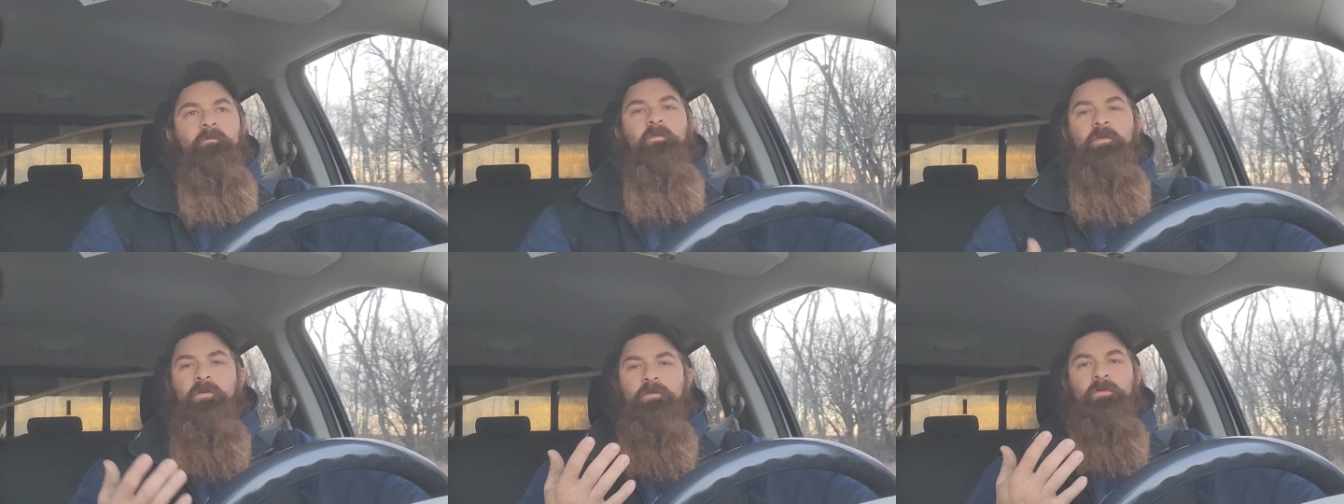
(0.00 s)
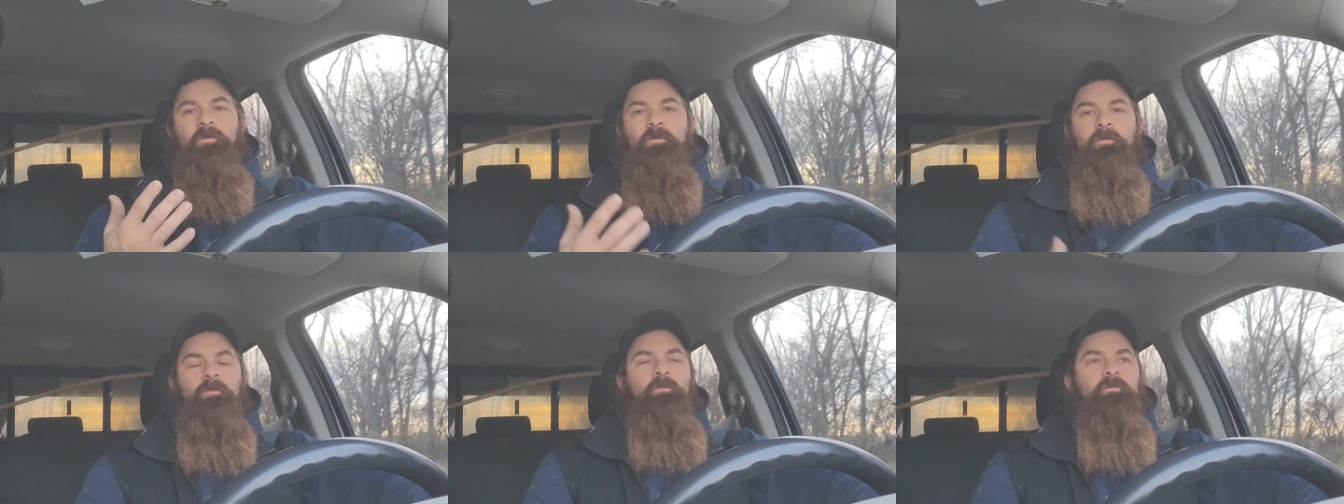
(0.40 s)
for your
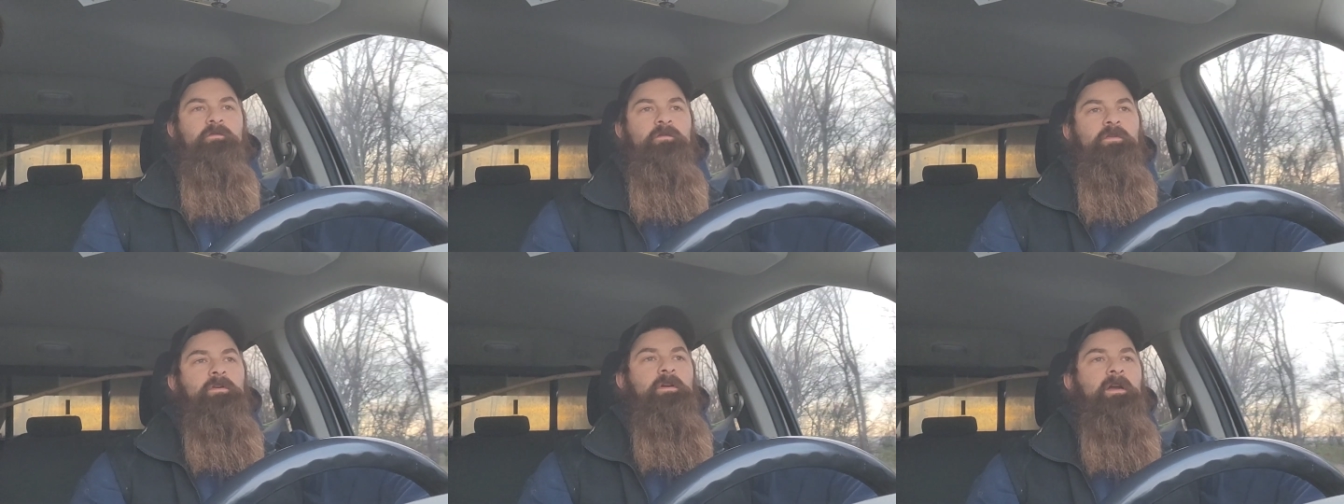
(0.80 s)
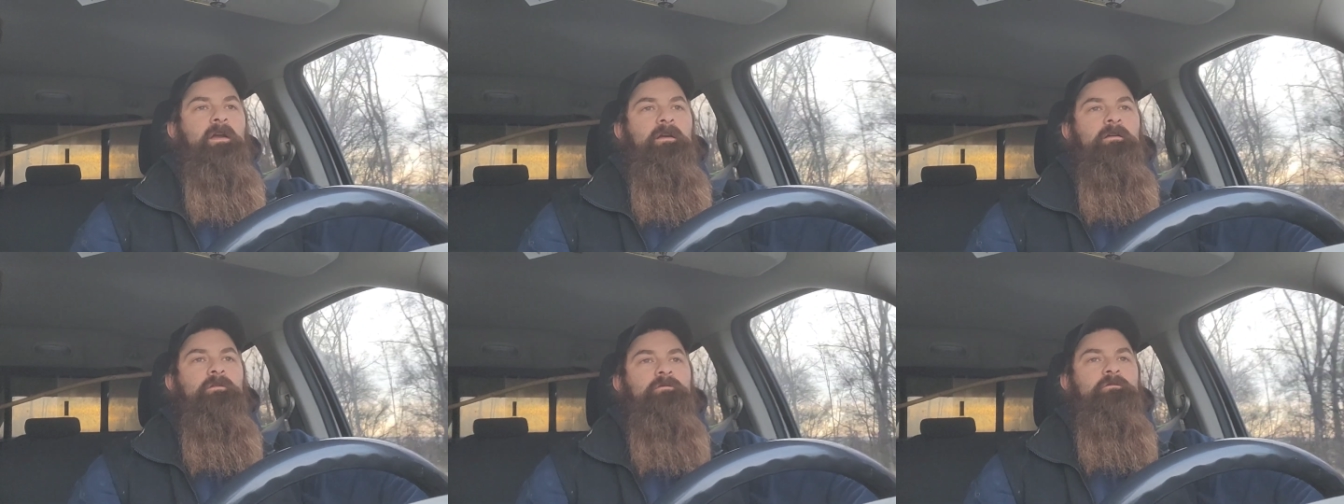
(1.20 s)
dirt holes for your
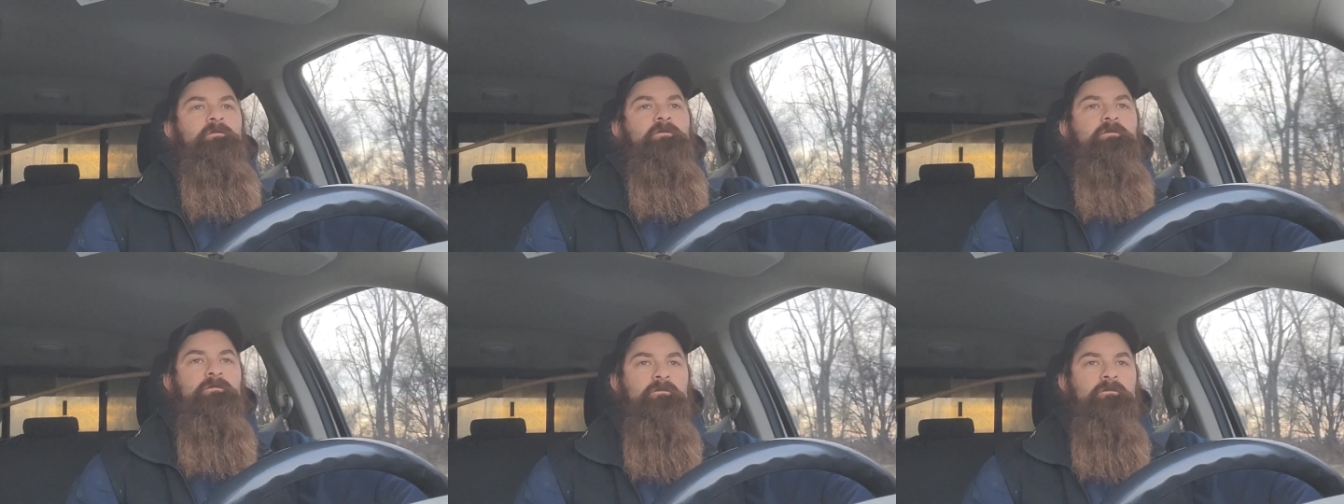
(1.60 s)
coyotes,